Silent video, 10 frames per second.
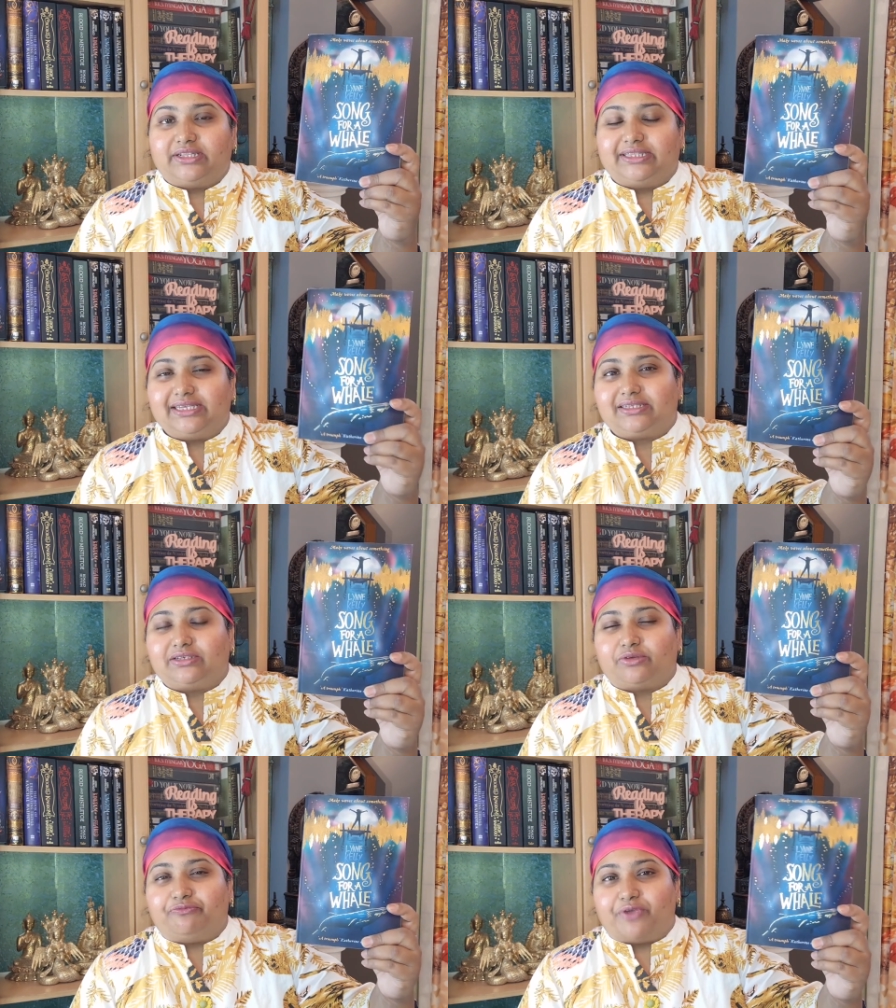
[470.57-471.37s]
this
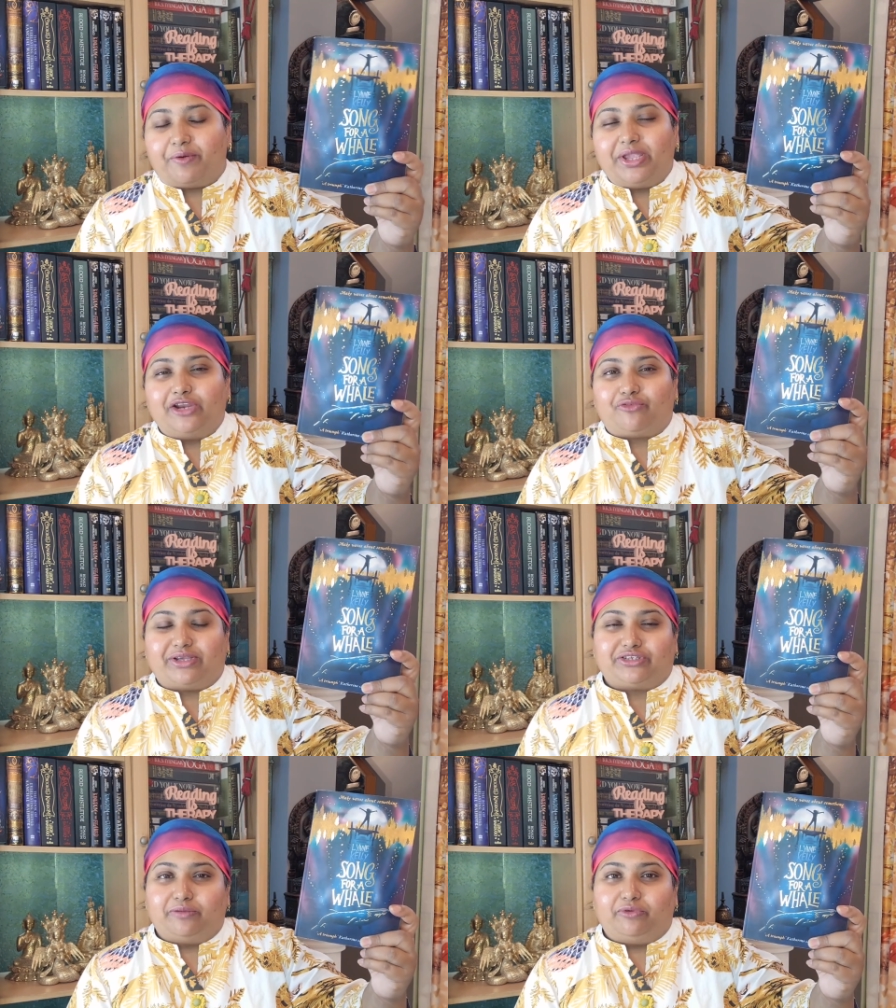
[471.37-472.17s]
is a very
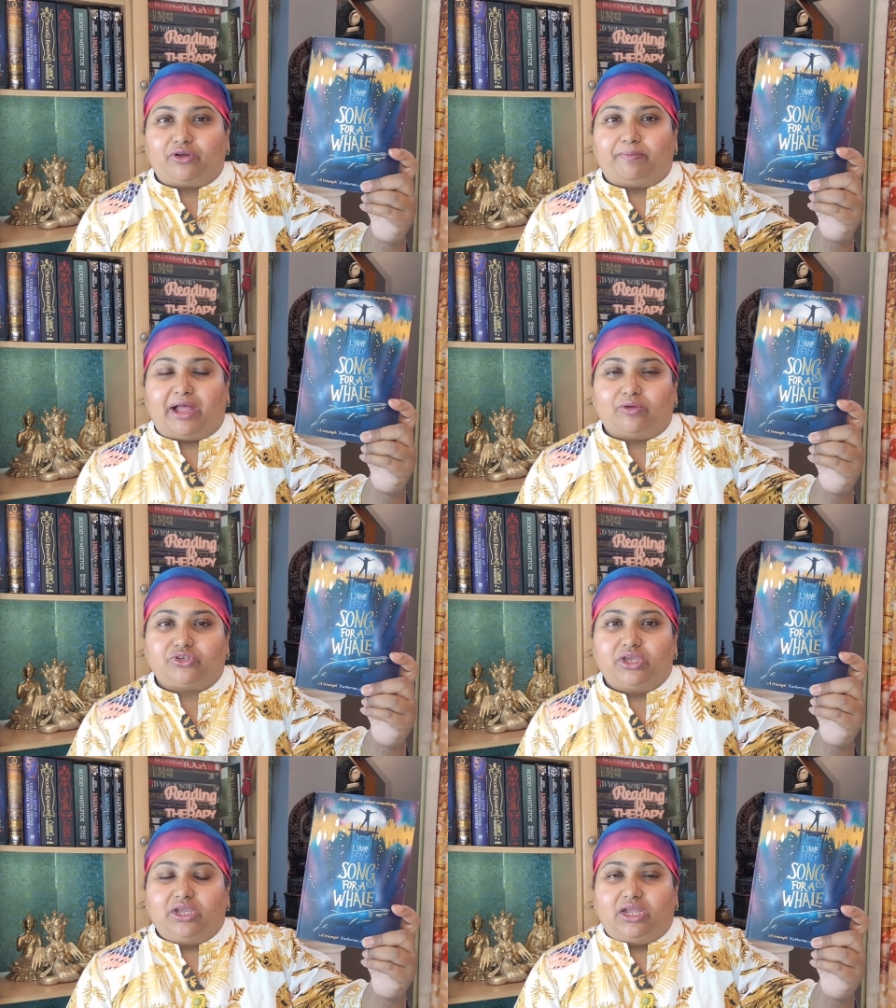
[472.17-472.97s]
interesting book
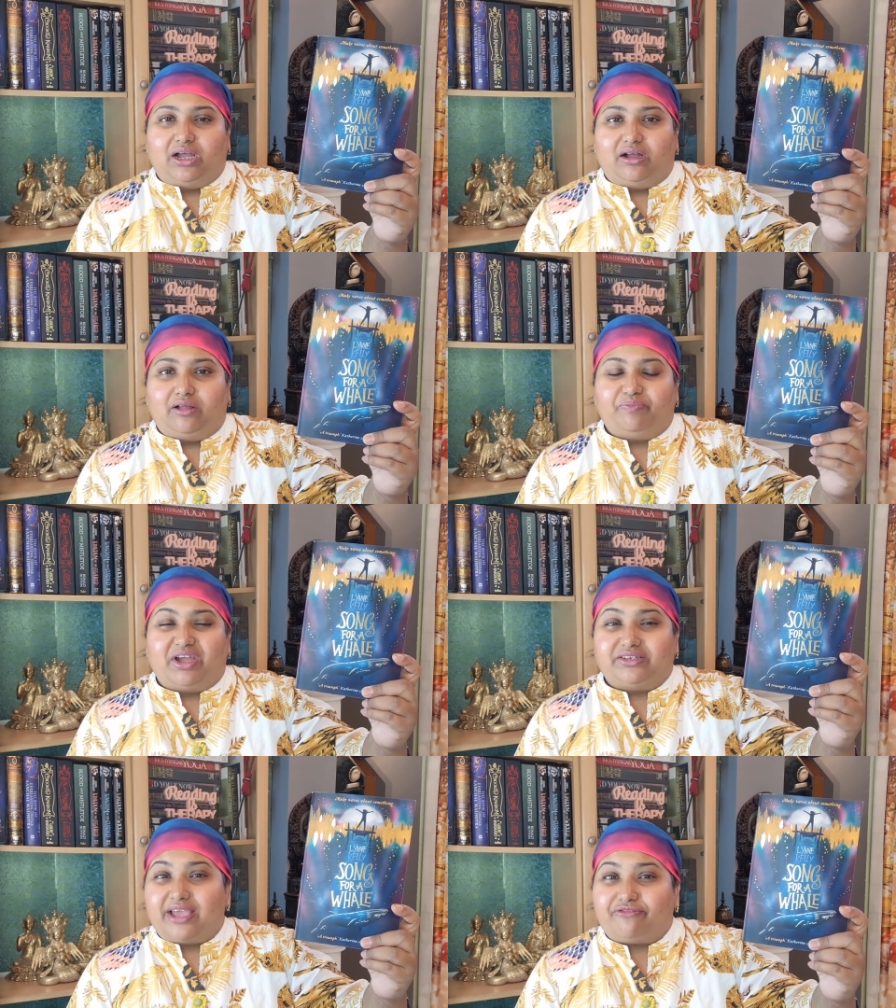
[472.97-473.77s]
about
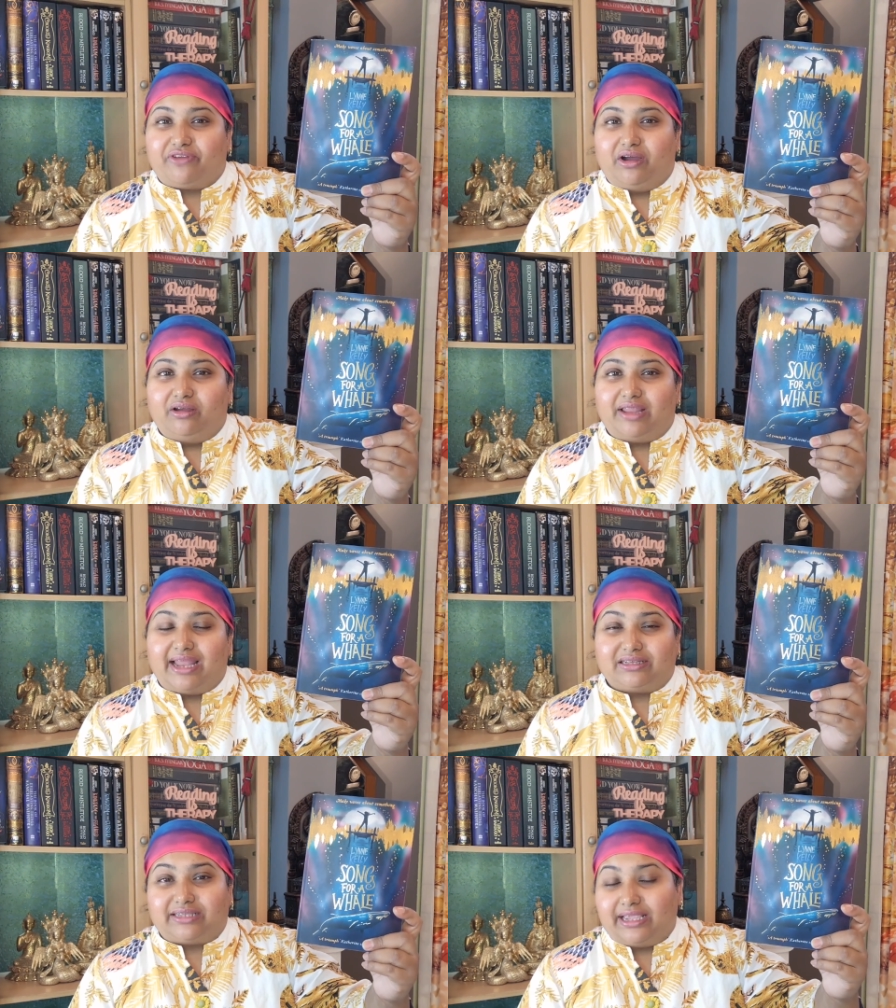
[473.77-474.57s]
a deaf girl
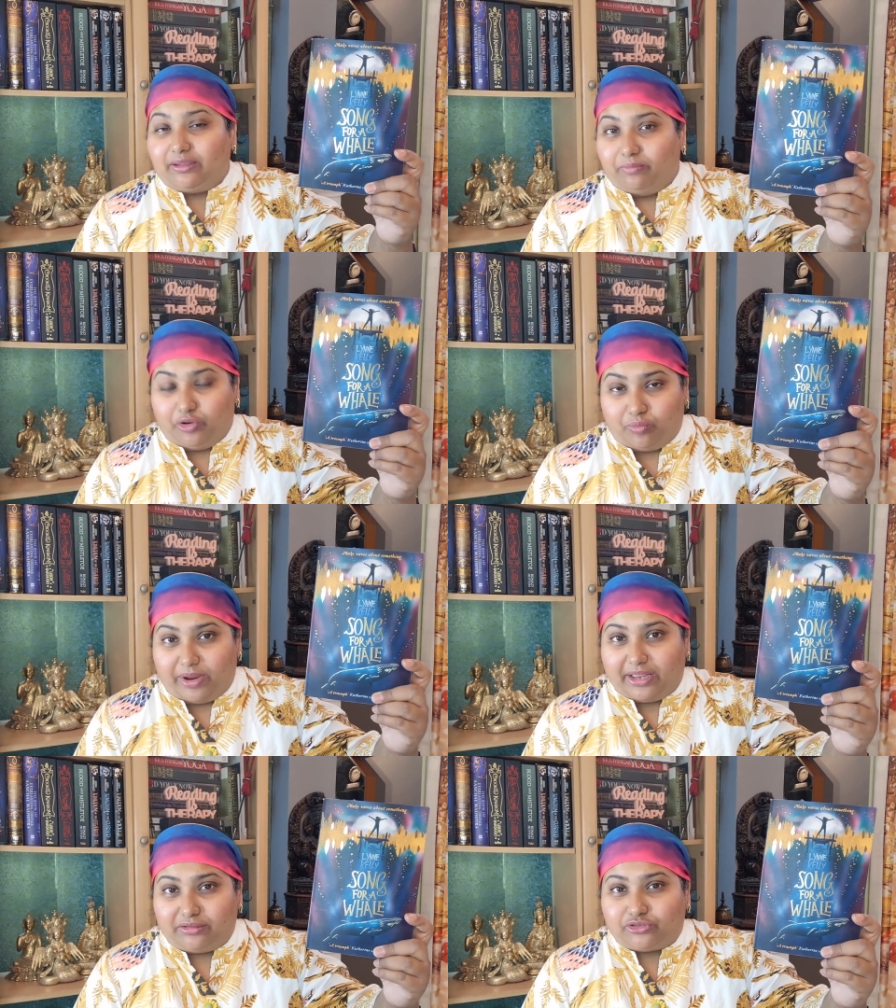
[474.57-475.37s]
and a singing blue whale.